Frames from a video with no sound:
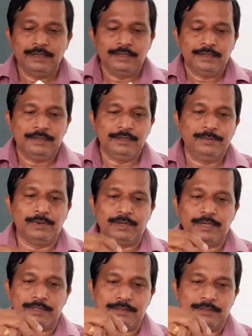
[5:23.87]
is the
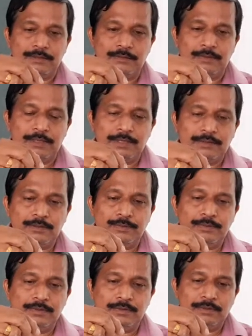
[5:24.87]
vertex. Vertex,
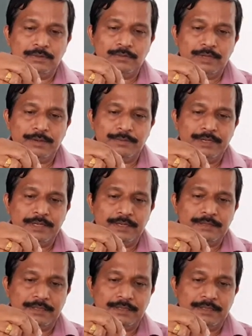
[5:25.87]
suppose you name it as